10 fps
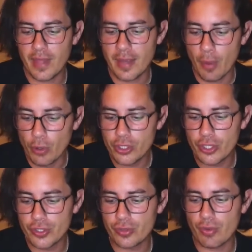
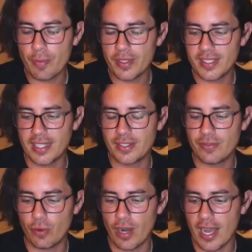emotions represents
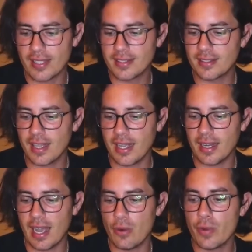for us
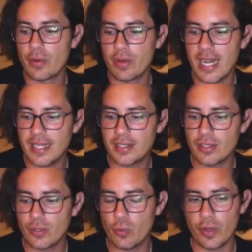and how we
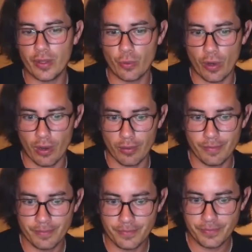relate with the world.
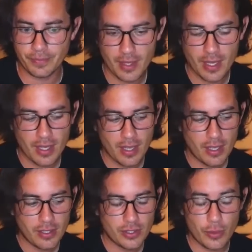
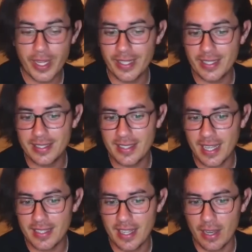So we can
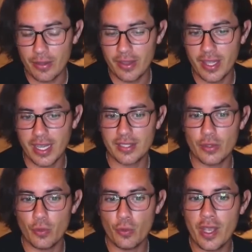understand now
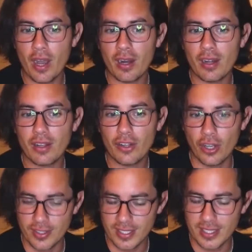that we are
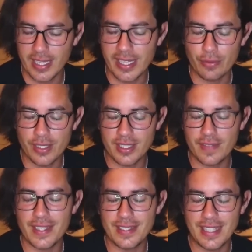constantly
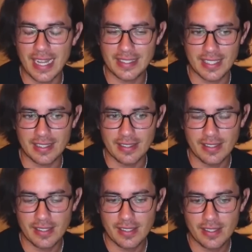receiving data
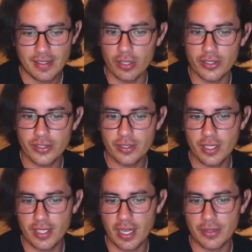
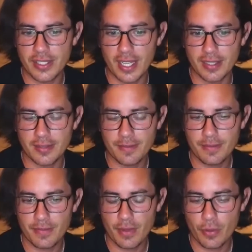in the outside.
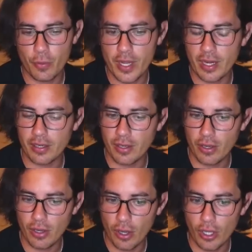We
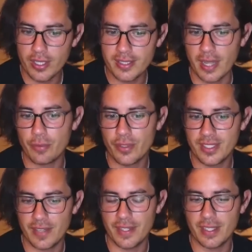are all the time
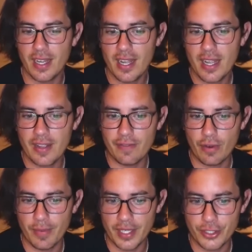receiving
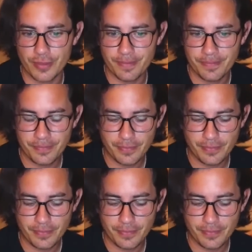information.